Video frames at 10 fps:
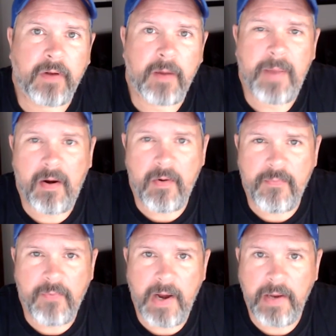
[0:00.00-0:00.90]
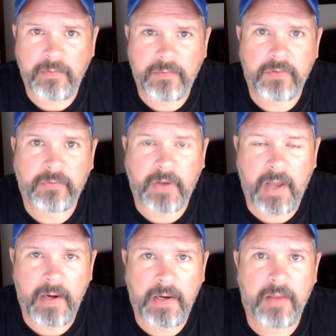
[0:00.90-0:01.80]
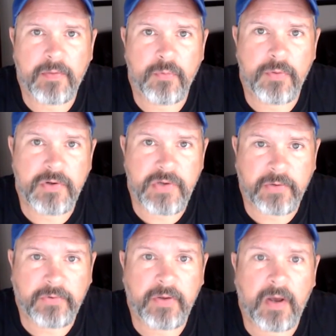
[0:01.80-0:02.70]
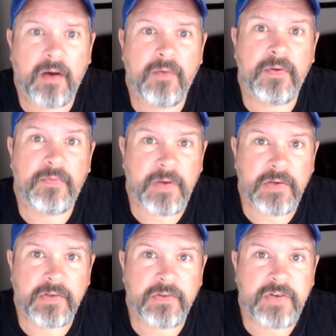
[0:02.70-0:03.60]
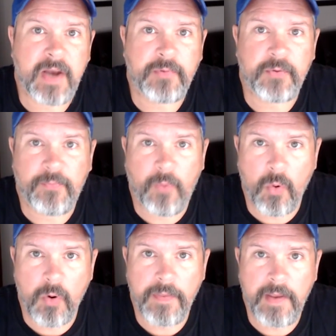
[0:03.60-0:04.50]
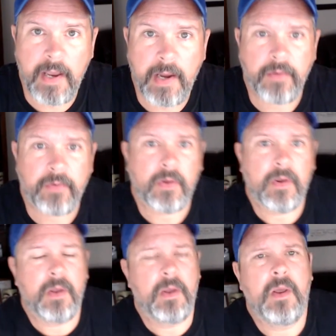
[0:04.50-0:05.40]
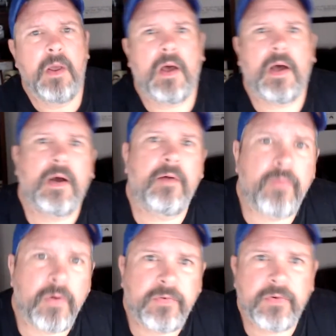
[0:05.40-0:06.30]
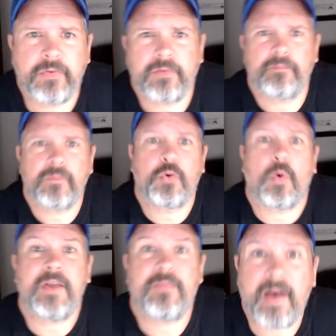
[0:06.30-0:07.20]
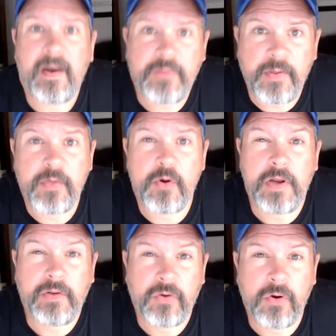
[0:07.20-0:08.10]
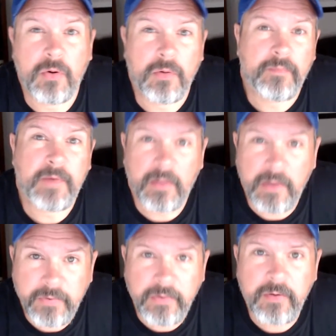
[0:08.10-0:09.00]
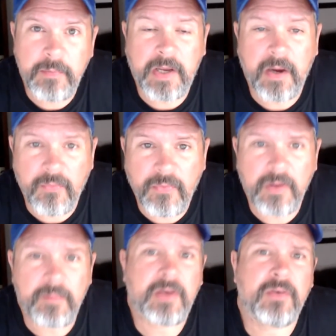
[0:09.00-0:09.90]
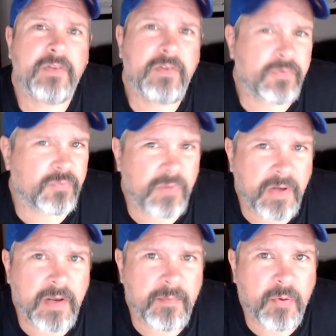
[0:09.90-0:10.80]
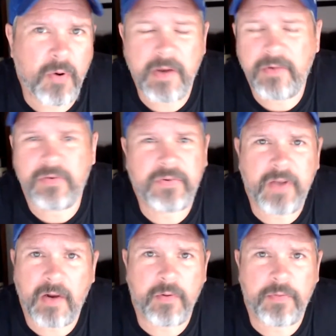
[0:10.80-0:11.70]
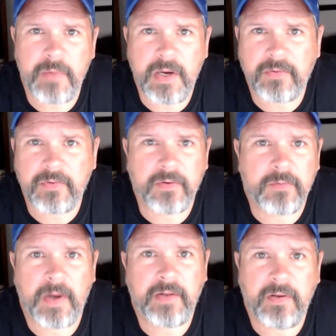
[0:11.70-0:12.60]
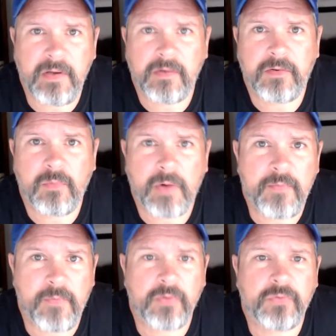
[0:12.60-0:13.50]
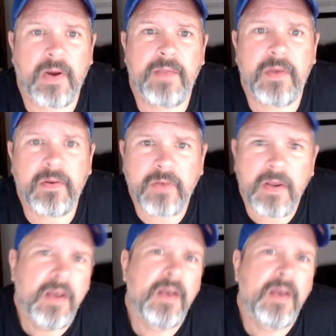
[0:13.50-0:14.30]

I'm going to paraphrase just to kind of get through the gist of Ephesians chapter 4, the end, uh, verses 25 to 32. Now, listen to me carefully because this is really important. This has stuck with me since my teens when I first read this.